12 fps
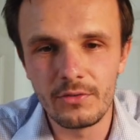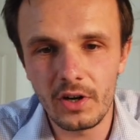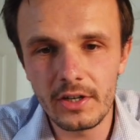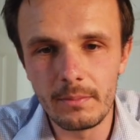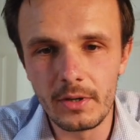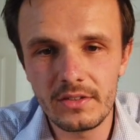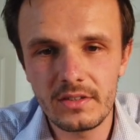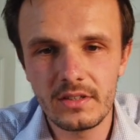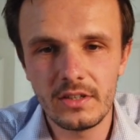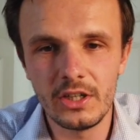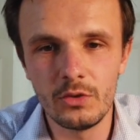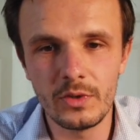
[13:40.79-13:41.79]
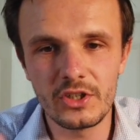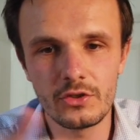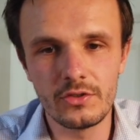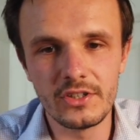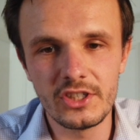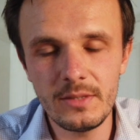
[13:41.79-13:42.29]
environment in
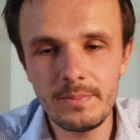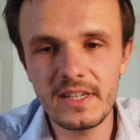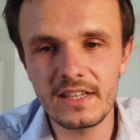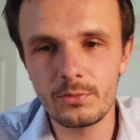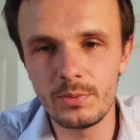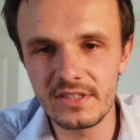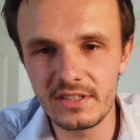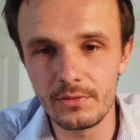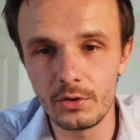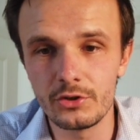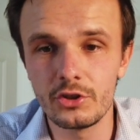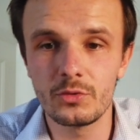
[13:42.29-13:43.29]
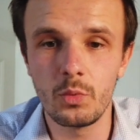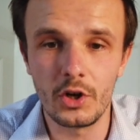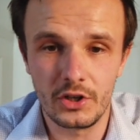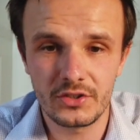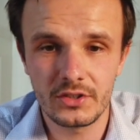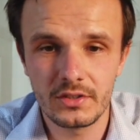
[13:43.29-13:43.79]
which the GPS receiver just
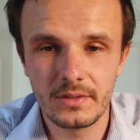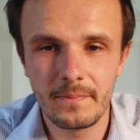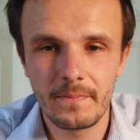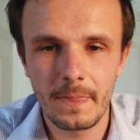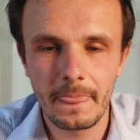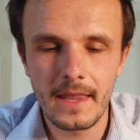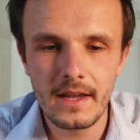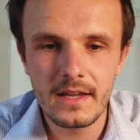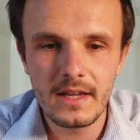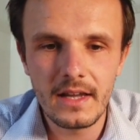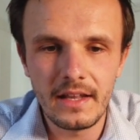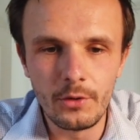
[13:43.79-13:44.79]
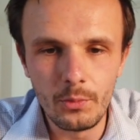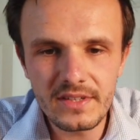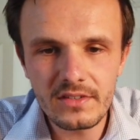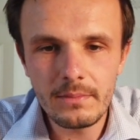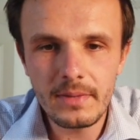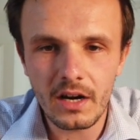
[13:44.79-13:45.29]
works. And the
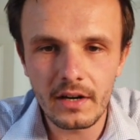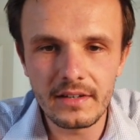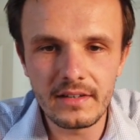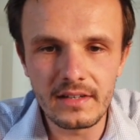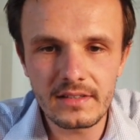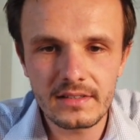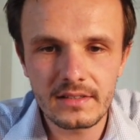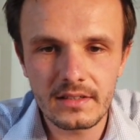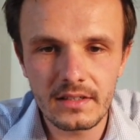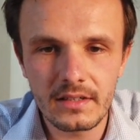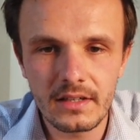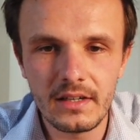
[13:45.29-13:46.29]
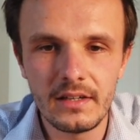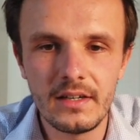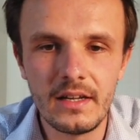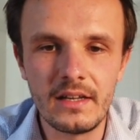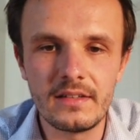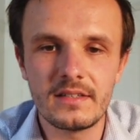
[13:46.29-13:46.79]
reason behind this
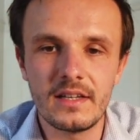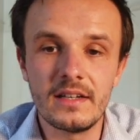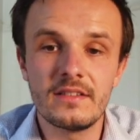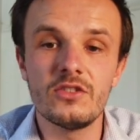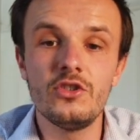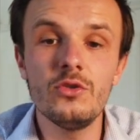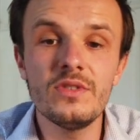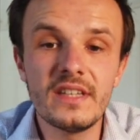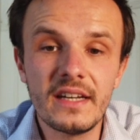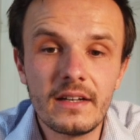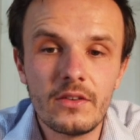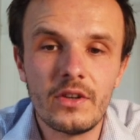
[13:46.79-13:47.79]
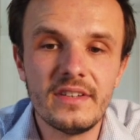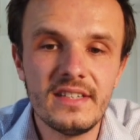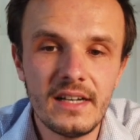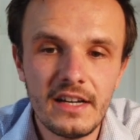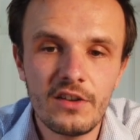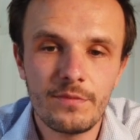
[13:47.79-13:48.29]
is it's using the
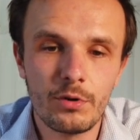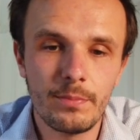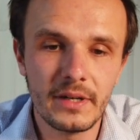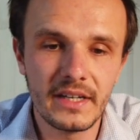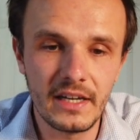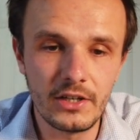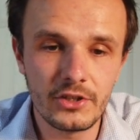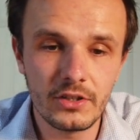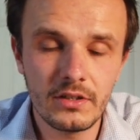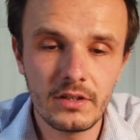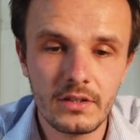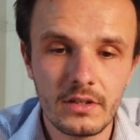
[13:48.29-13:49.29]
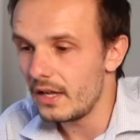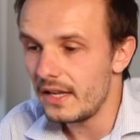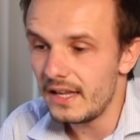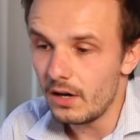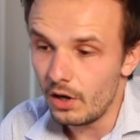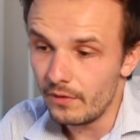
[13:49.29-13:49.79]
delay of propagation
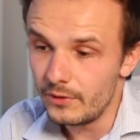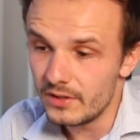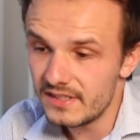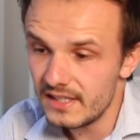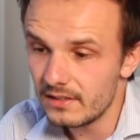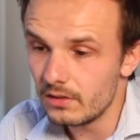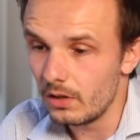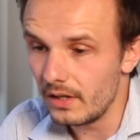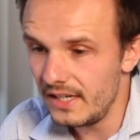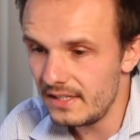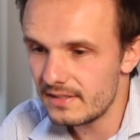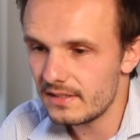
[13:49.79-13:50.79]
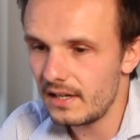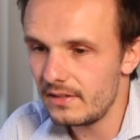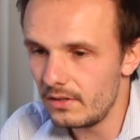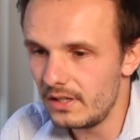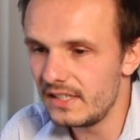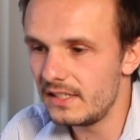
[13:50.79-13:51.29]
of the signal inside
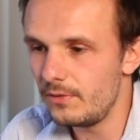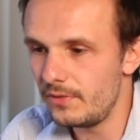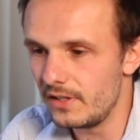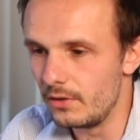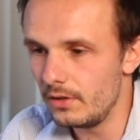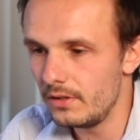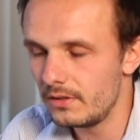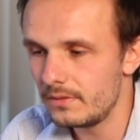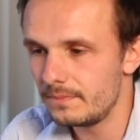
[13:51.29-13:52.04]
the leaky feeder